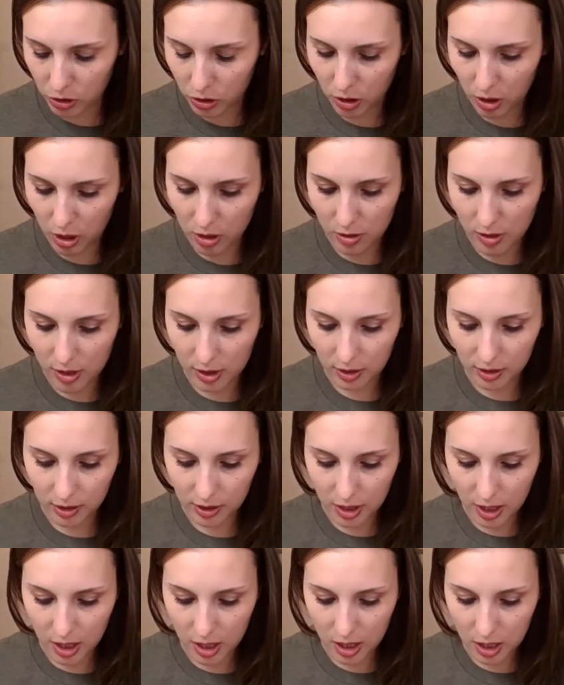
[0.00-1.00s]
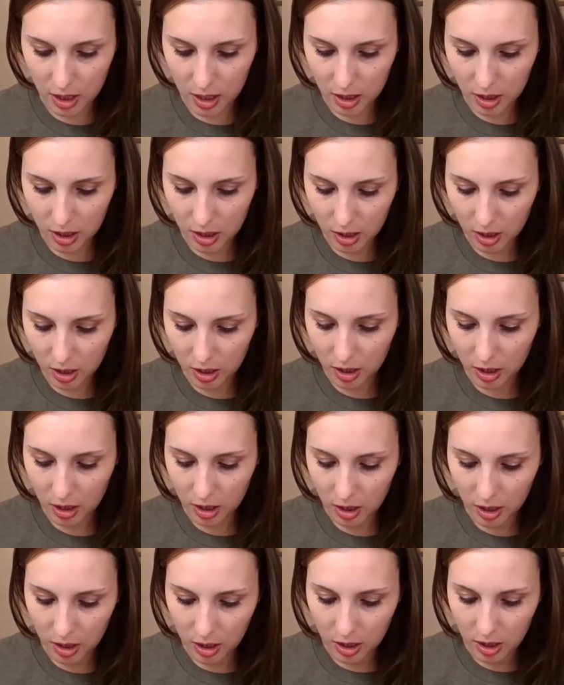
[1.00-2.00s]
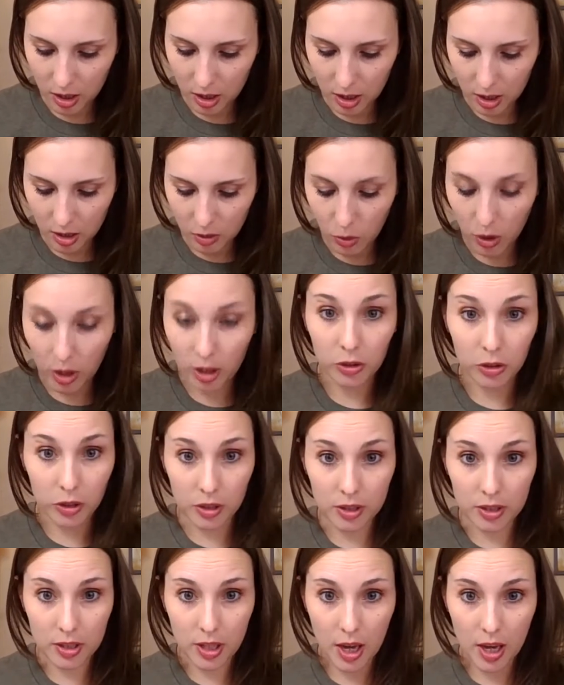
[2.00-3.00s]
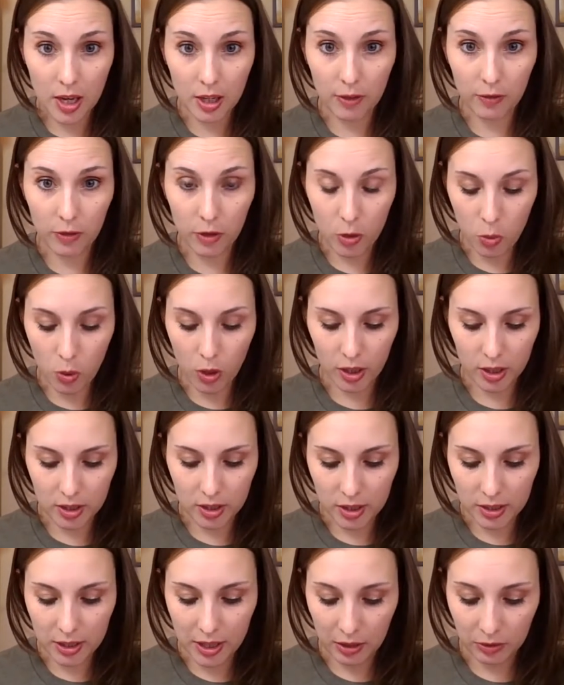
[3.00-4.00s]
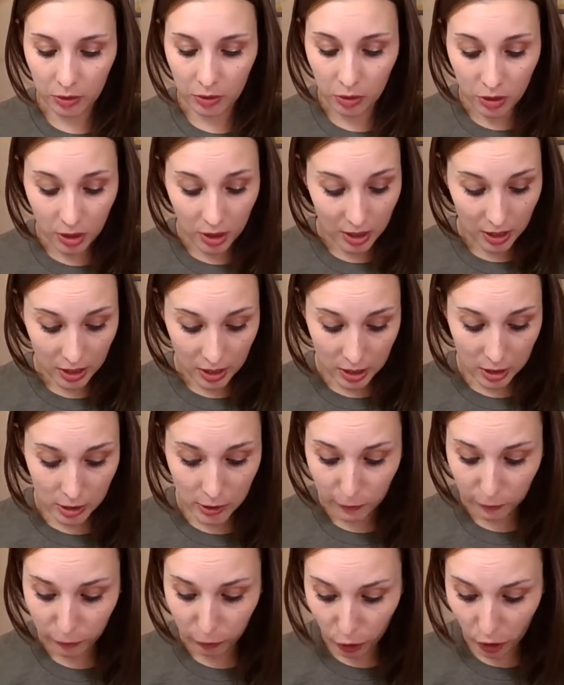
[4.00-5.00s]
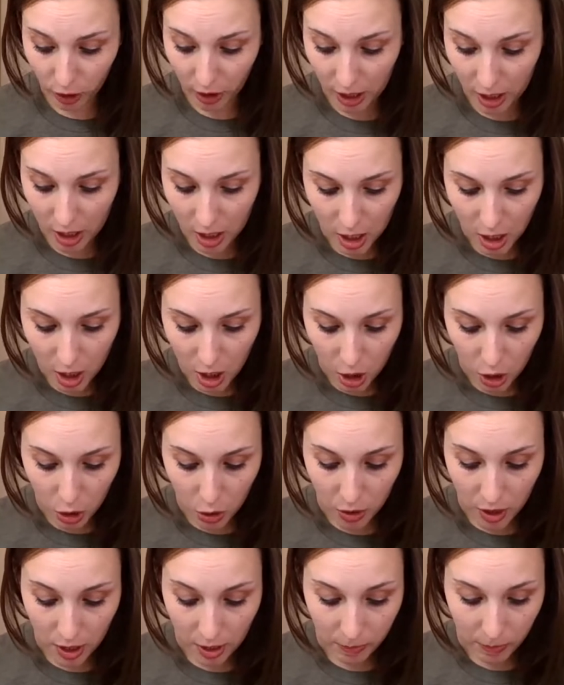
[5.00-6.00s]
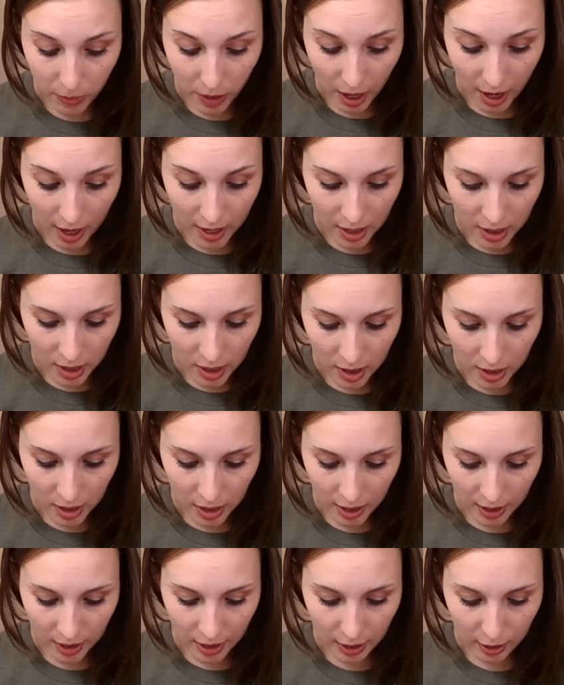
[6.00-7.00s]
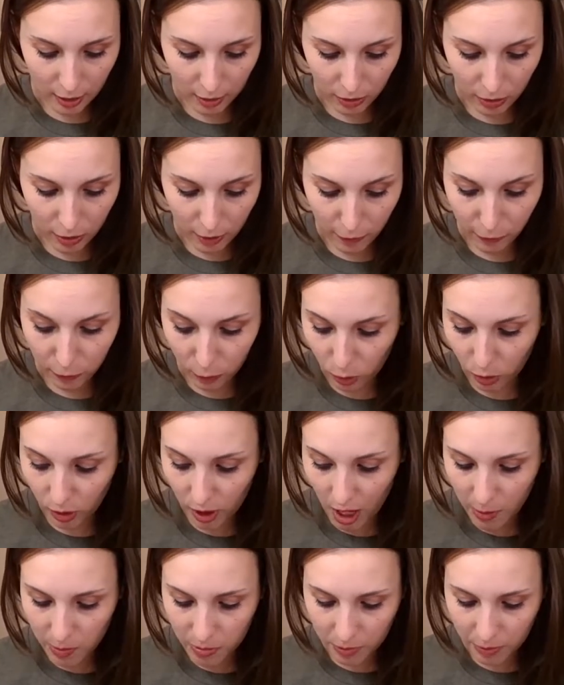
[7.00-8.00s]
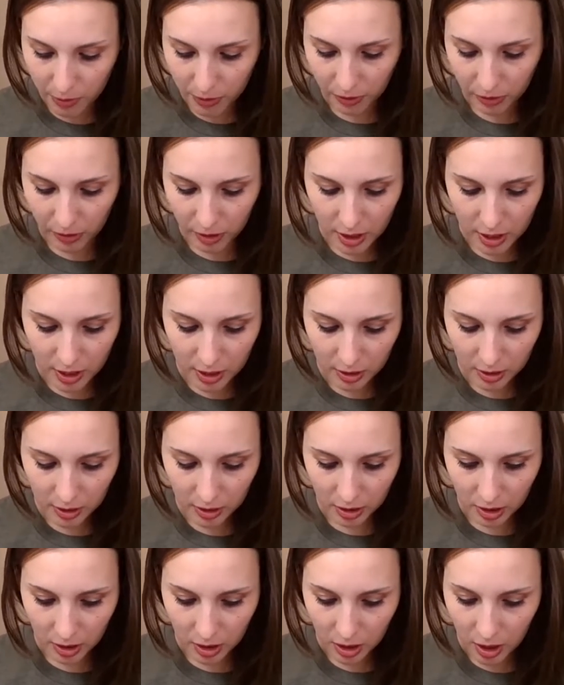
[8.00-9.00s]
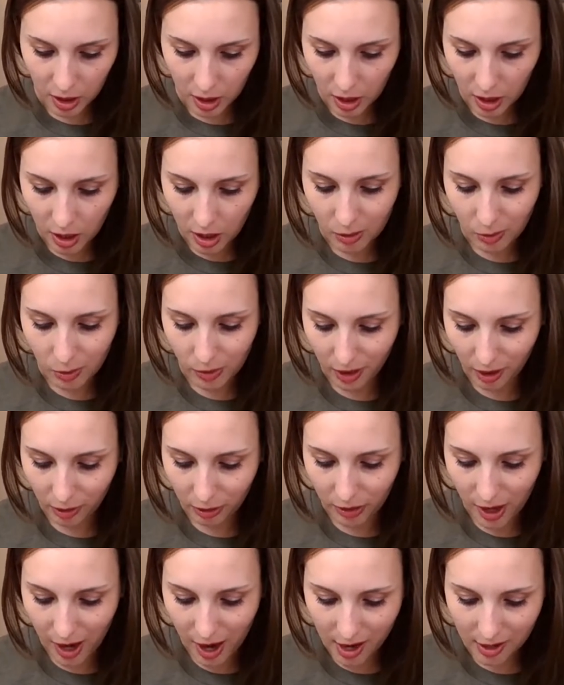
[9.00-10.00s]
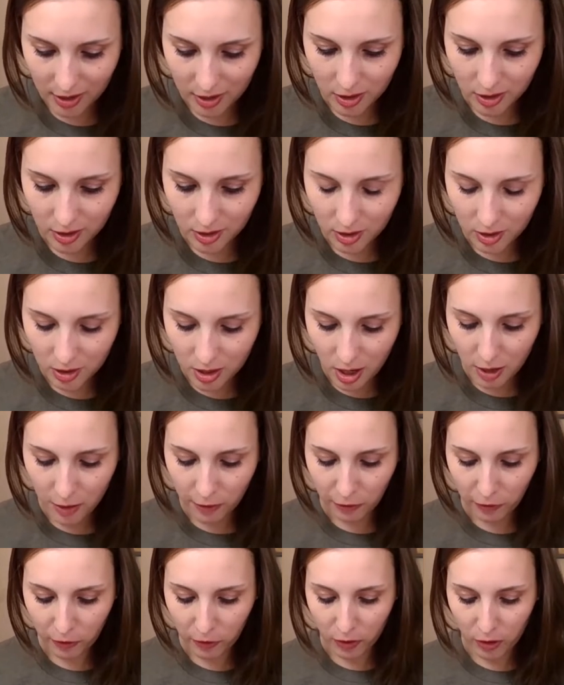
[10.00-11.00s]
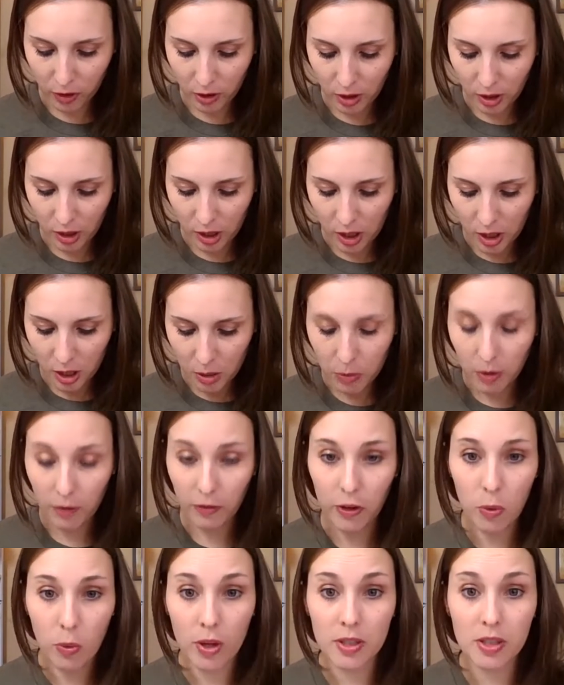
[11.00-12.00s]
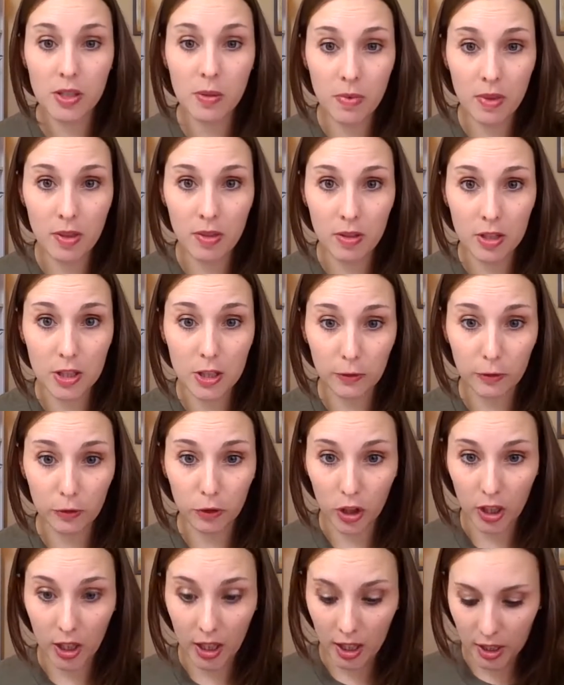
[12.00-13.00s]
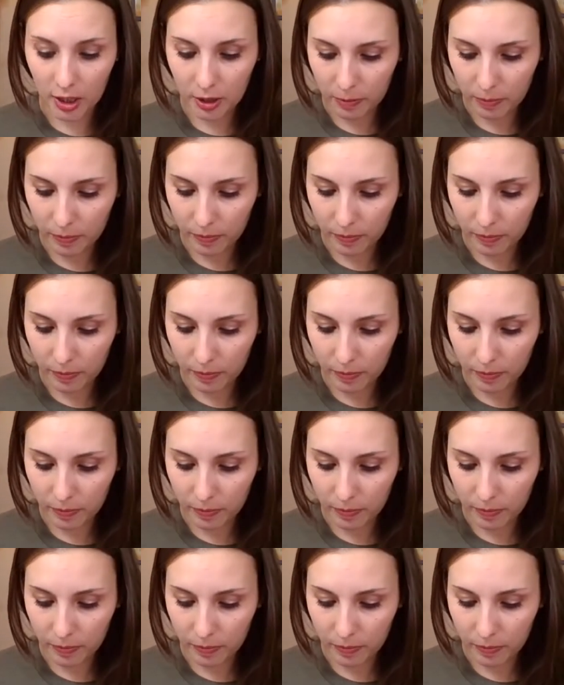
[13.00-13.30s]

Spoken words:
so that you can see it, what it looks like. If you wanted to download it, it is free. You can buy it and get the full capabilities without the ads and stuff. But if you want something that's free,